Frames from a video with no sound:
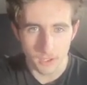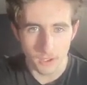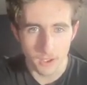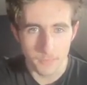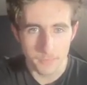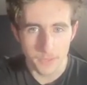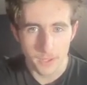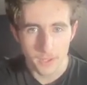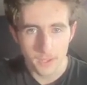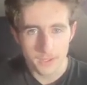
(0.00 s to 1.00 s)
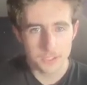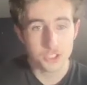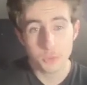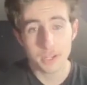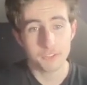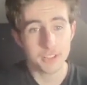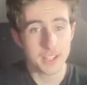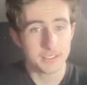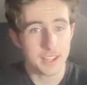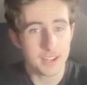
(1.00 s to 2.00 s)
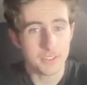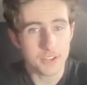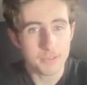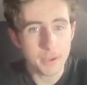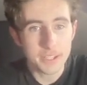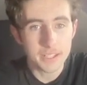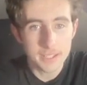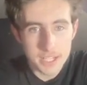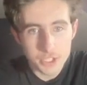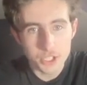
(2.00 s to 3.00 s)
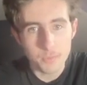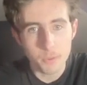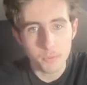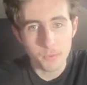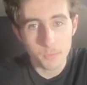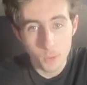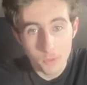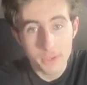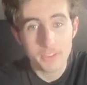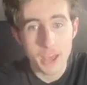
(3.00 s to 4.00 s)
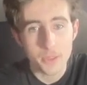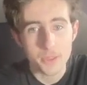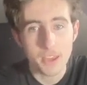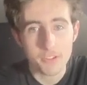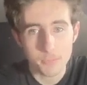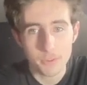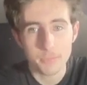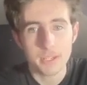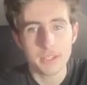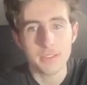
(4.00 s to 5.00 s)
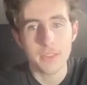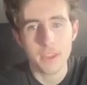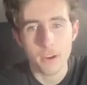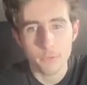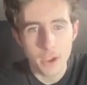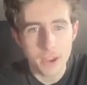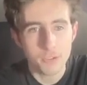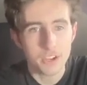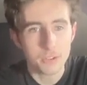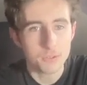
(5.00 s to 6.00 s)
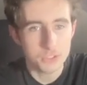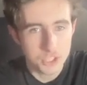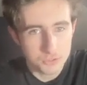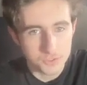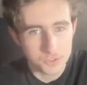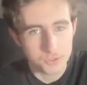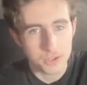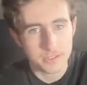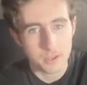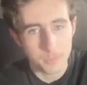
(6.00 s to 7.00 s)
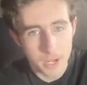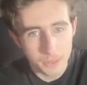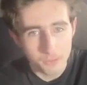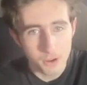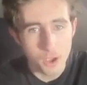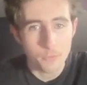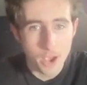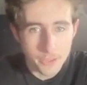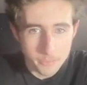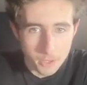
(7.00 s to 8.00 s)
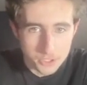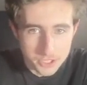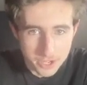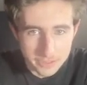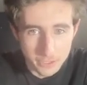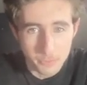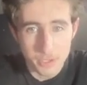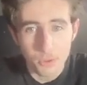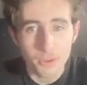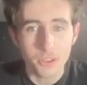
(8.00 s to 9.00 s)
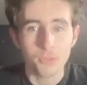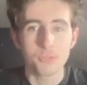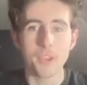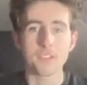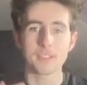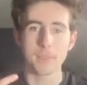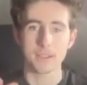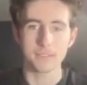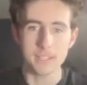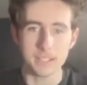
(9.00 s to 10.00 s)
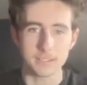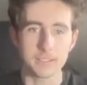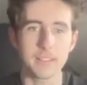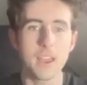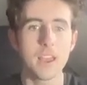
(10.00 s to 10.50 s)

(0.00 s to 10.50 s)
Um, Let's just quickly read this. It is only speculation, but from what we've gathered, there is a possibility that there are vinyl records, children's toys, and a plethora of other merchandise that can be ordered through various magazines.